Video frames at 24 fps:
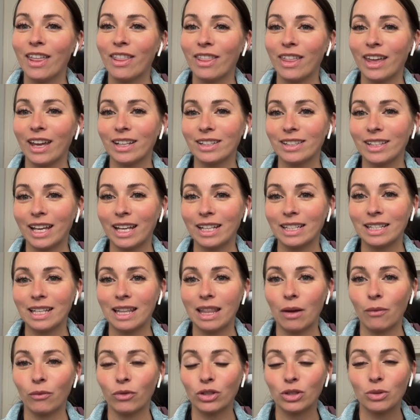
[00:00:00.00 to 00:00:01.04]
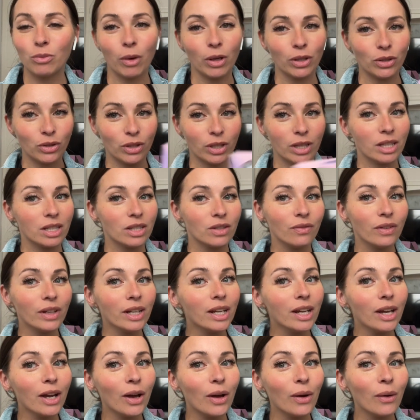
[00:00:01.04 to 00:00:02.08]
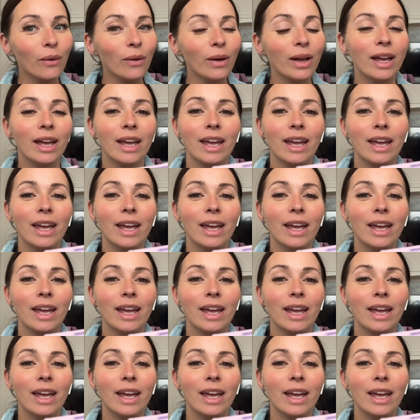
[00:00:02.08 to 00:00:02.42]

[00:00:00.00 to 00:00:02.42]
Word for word: Thanks again to them for sponsoring this video.